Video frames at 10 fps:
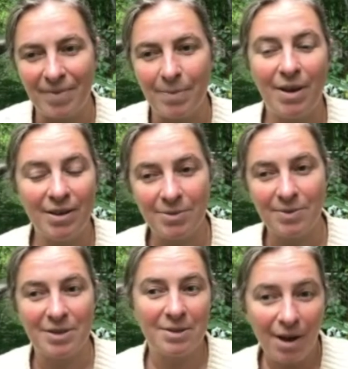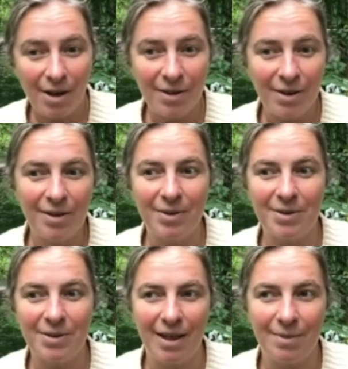because it was smaller, there was
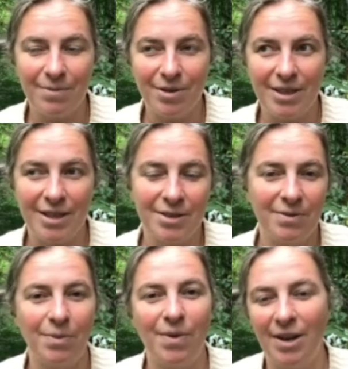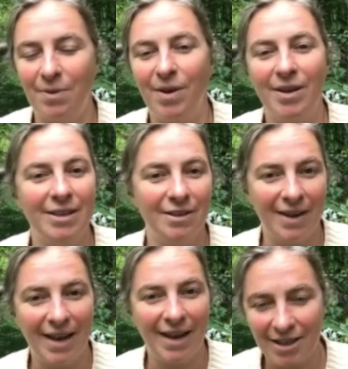a lot more chance for one-on-one
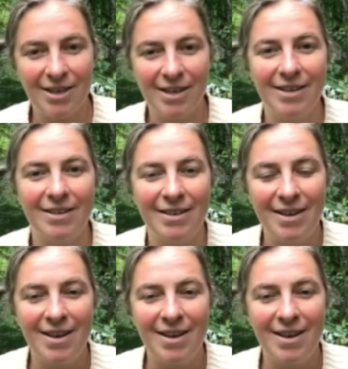interaction.